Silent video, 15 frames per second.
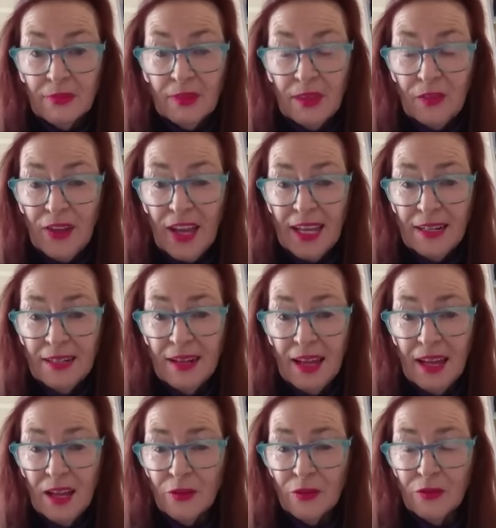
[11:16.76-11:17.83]
They've had
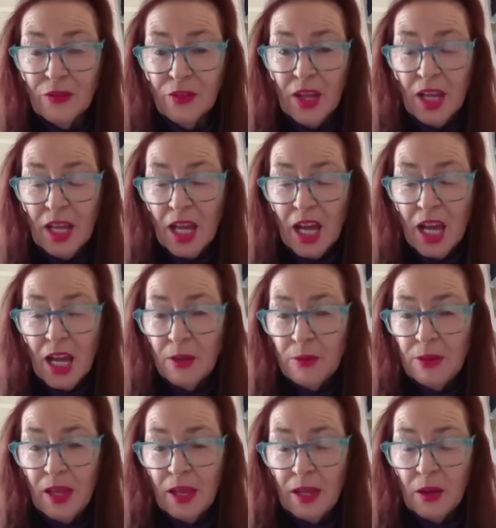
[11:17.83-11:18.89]
enough. I
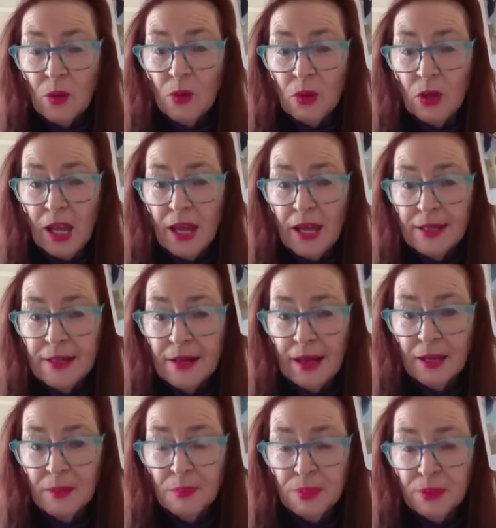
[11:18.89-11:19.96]
mean, they all lined
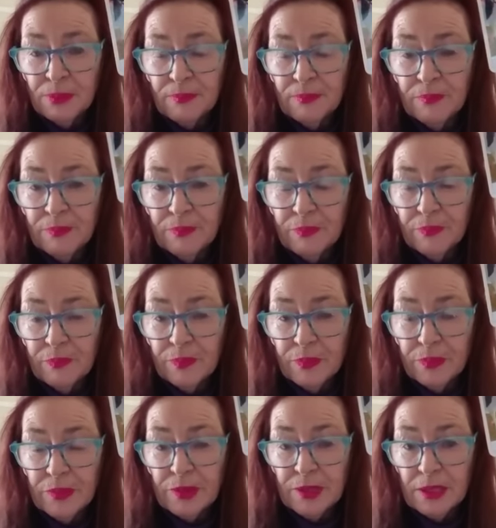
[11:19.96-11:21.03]
up
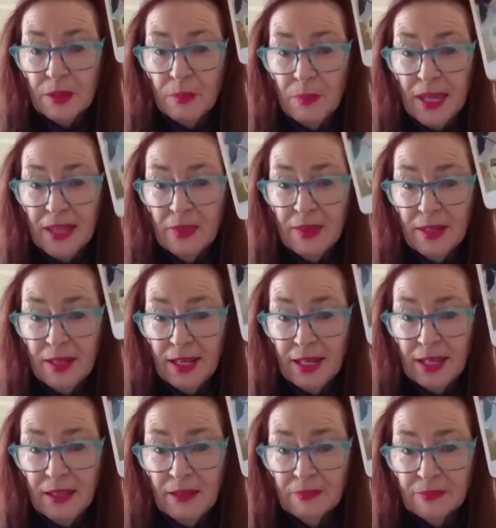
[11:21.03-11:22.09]
to bend the
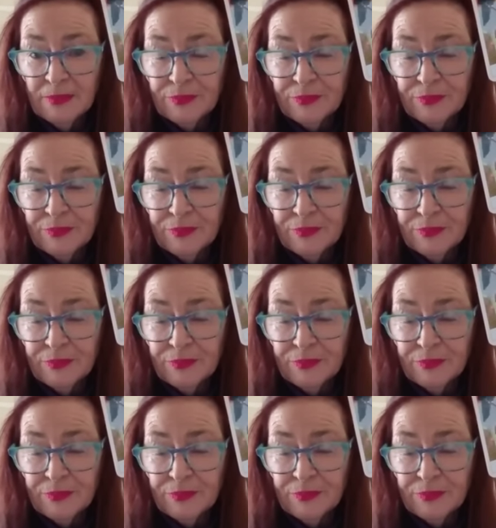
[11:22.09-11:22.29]
knee